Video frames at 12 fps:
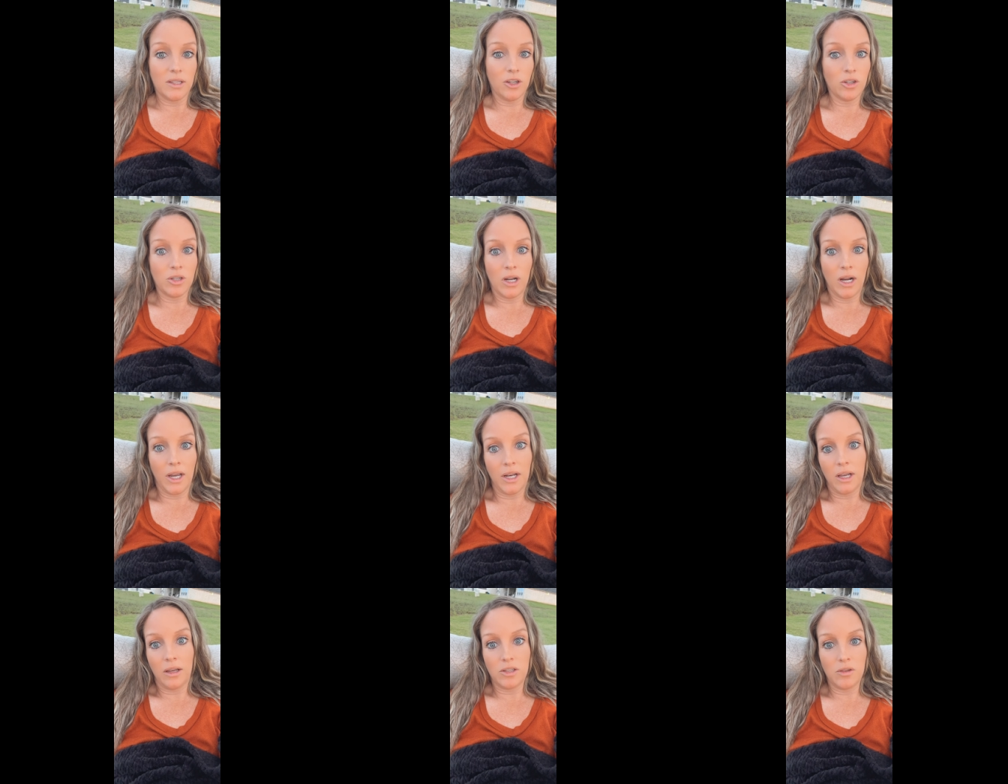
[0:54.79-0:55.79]
you're not going
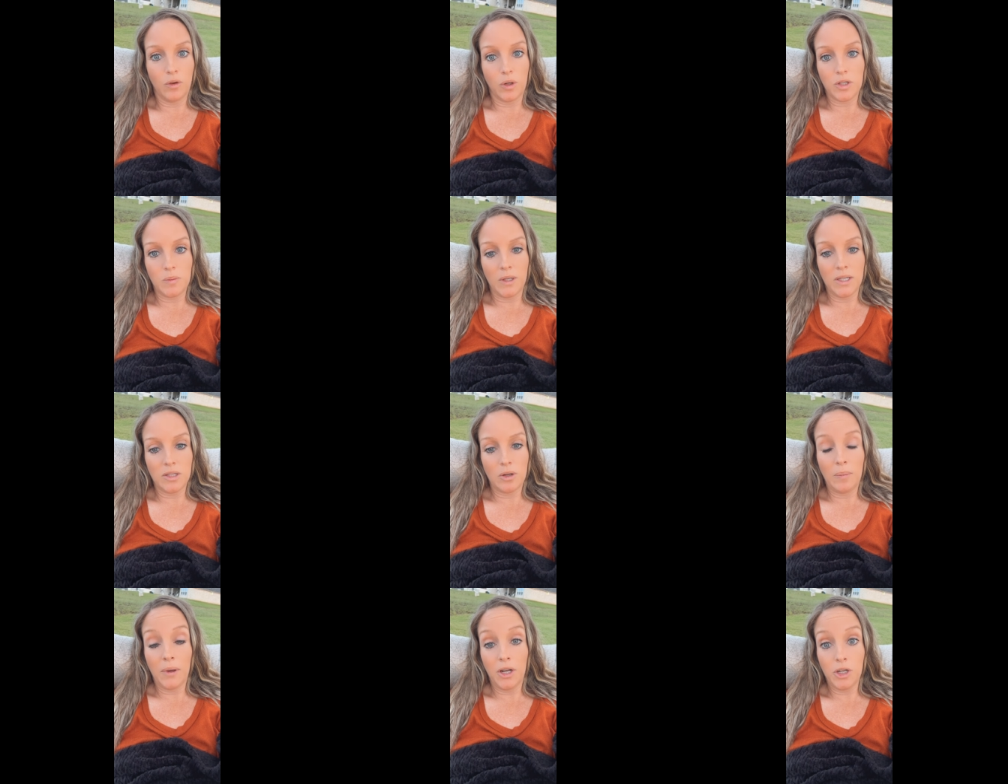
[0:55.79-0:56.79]
to divorce me. So
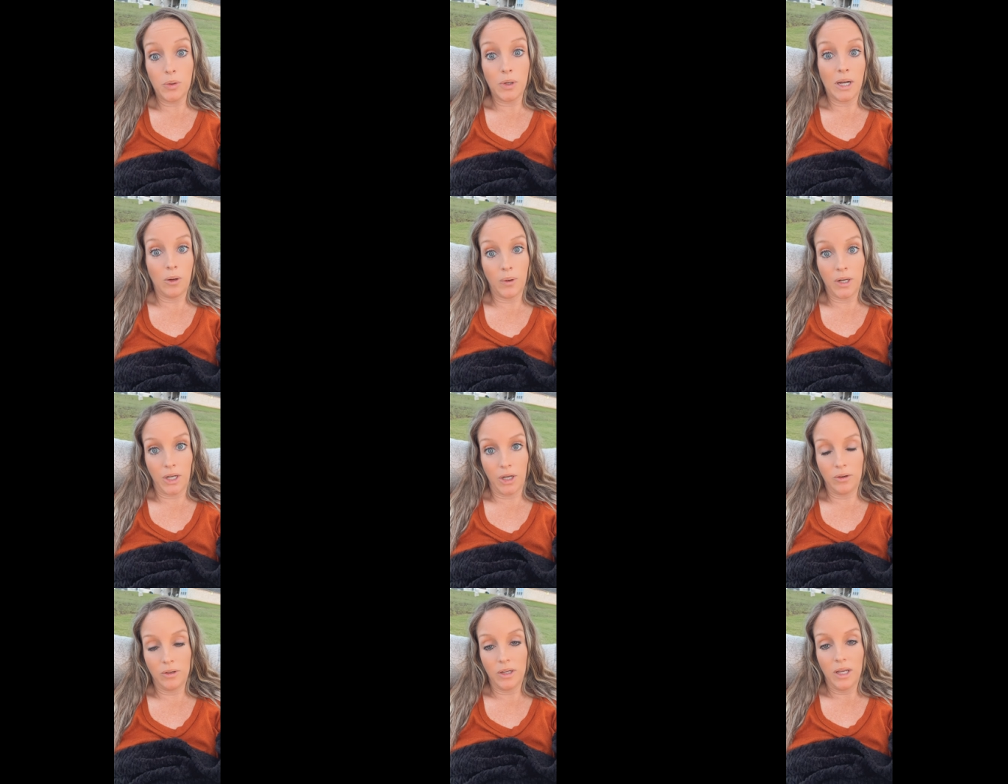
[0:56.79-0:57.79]
I'm going to do what I want to
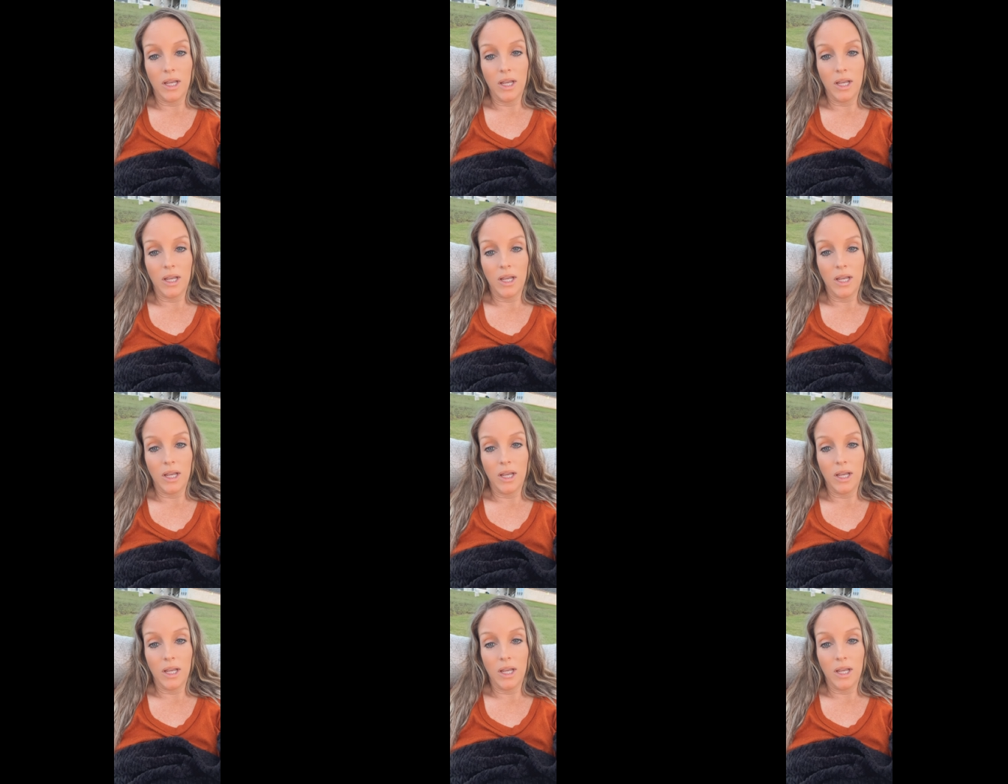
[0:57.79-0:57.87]
do.